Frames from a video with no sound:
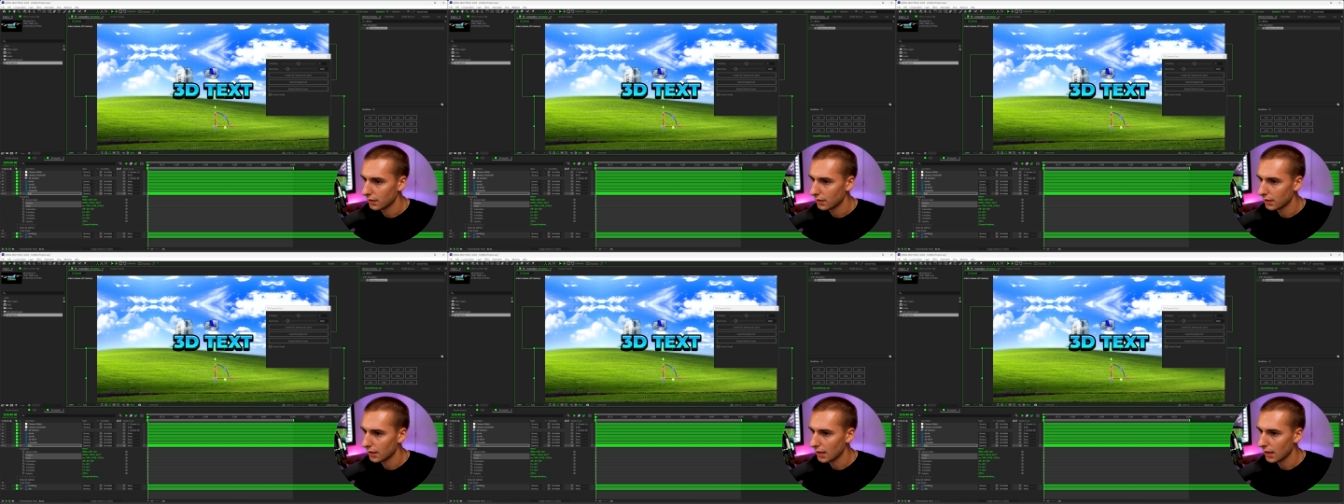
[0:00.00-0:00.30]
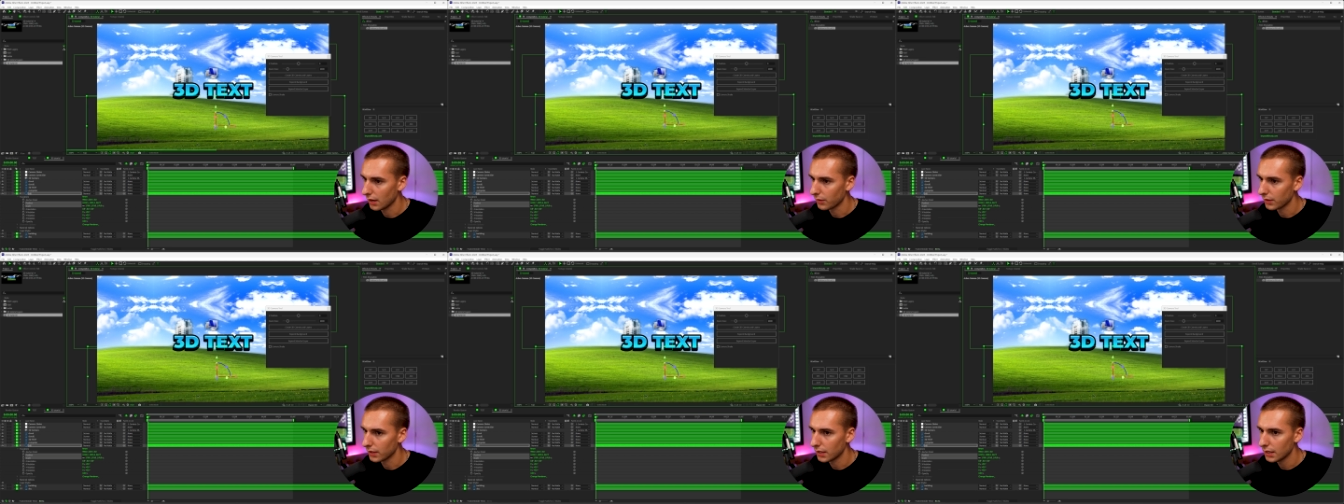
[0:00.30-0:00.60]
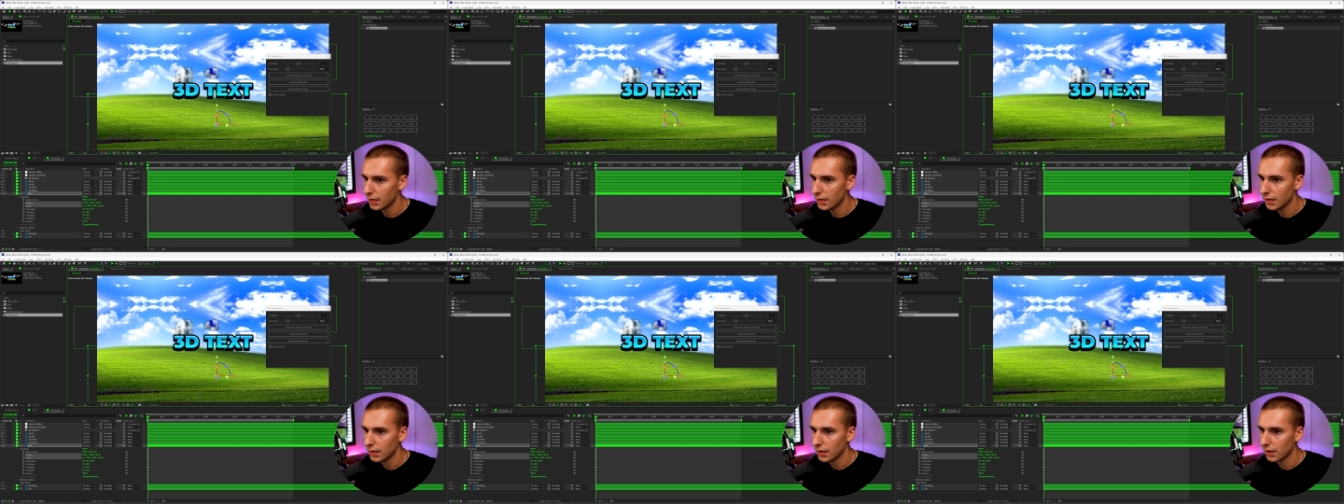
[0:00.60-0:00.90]
down
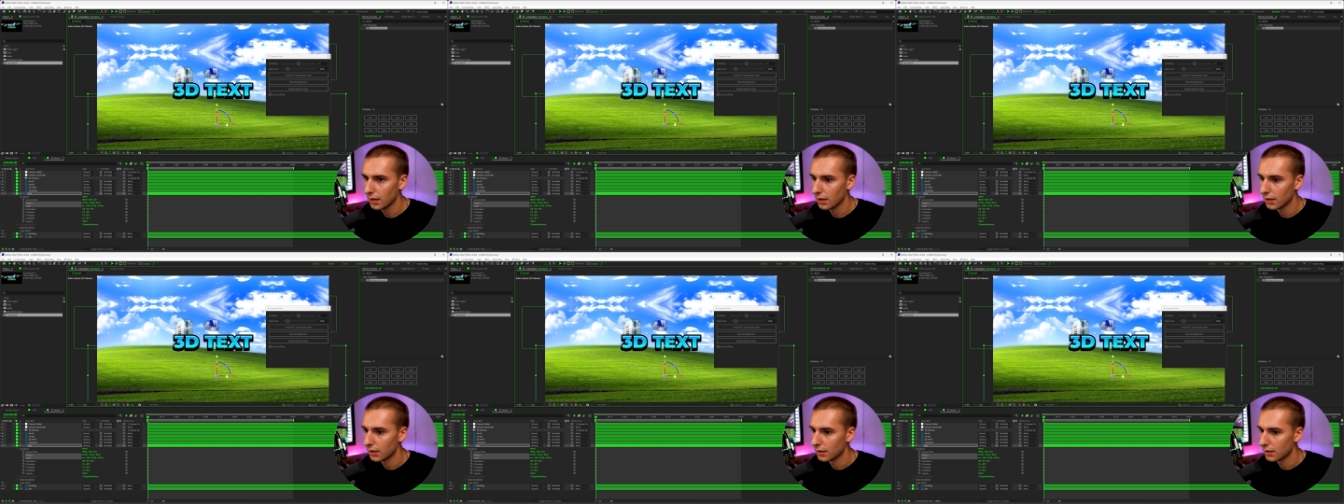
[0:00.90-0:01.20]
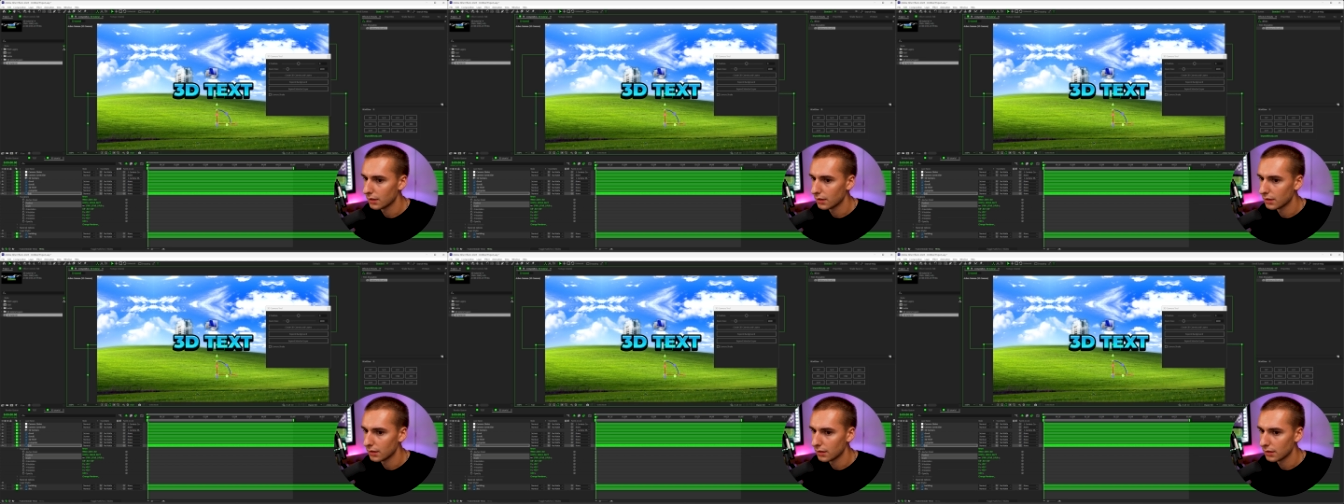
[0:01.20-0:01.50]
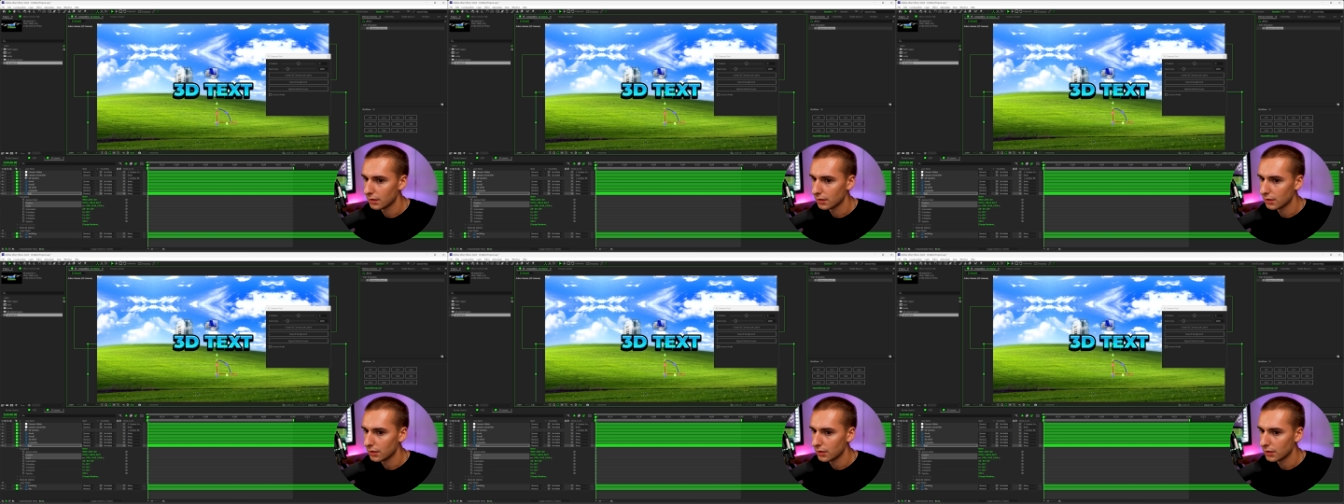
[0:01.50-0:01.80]
here.
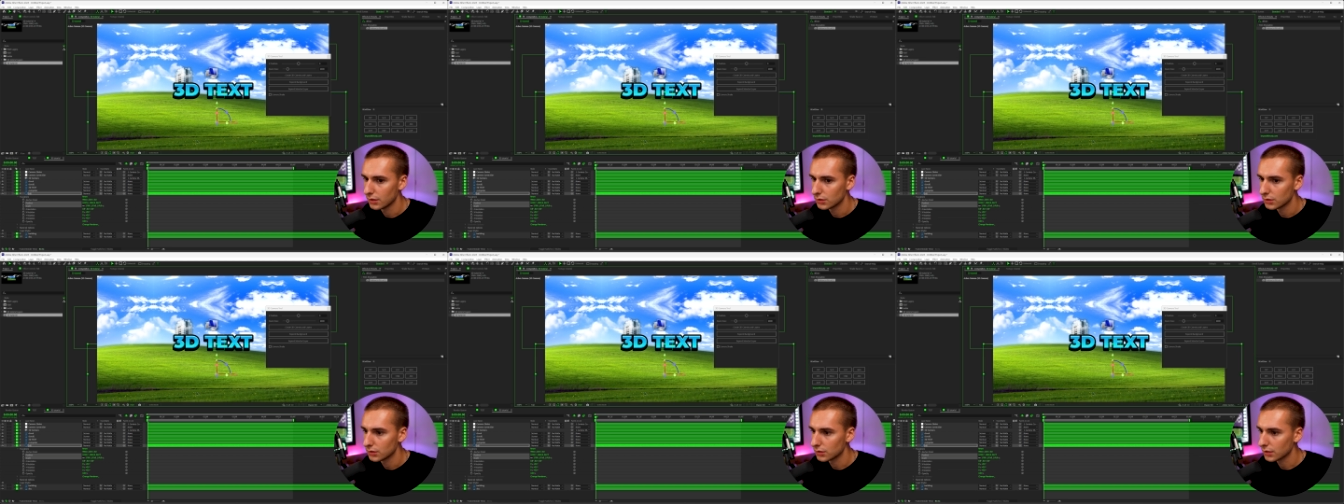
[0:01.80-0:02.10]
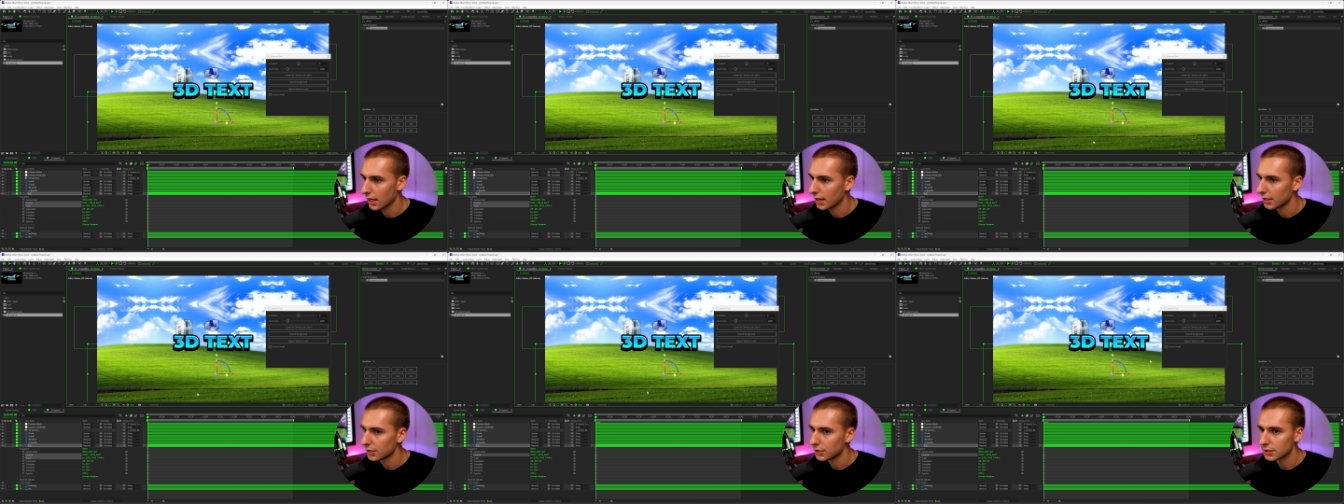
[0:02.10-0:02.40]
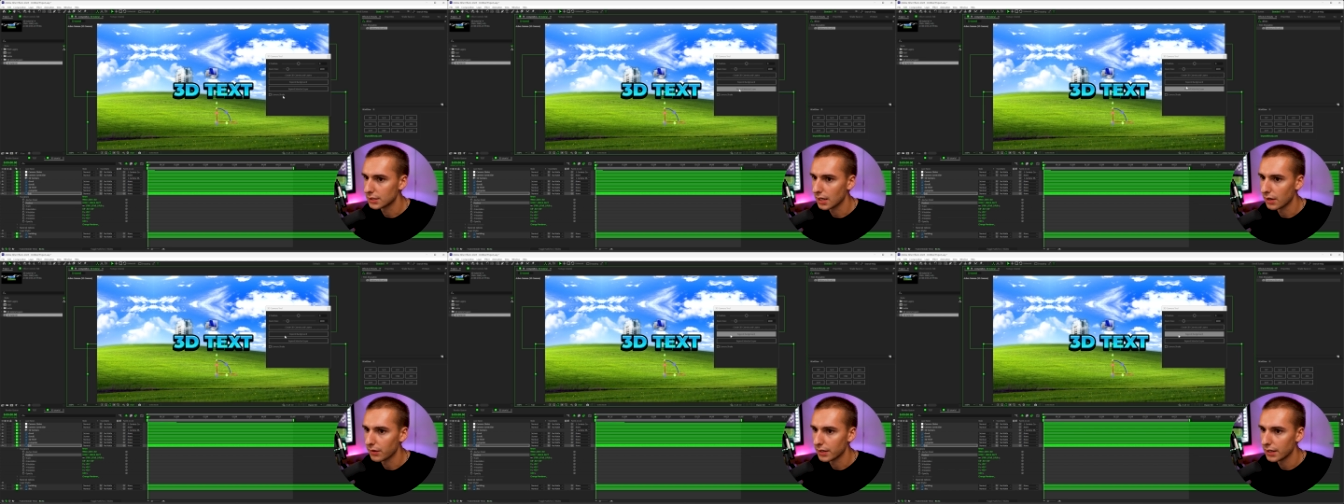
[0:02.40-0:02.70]
It's kind of
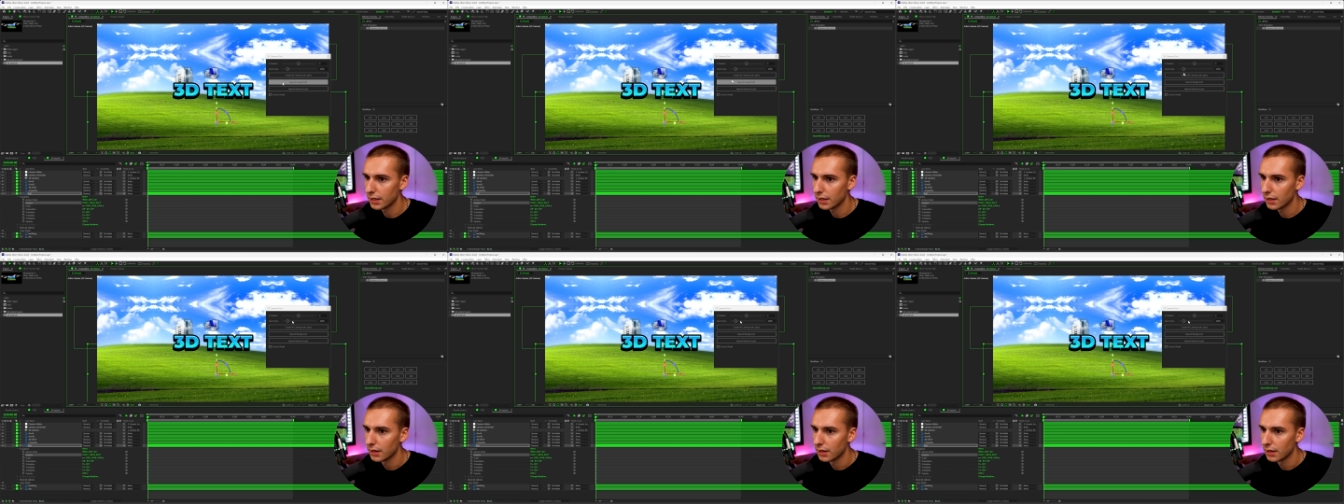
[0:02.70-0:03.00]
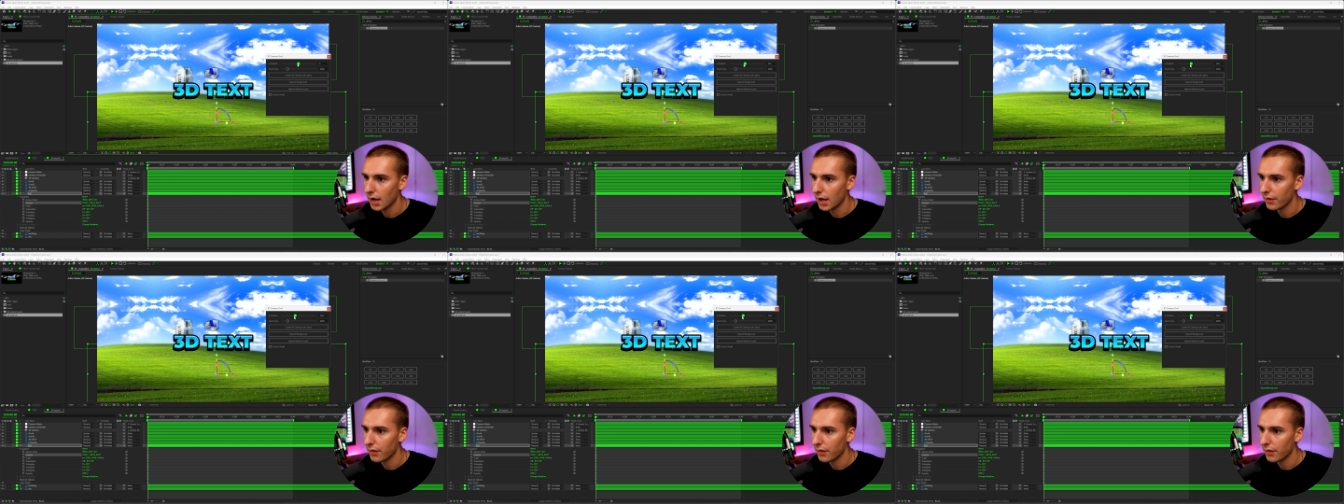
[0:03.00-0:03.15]
just down here.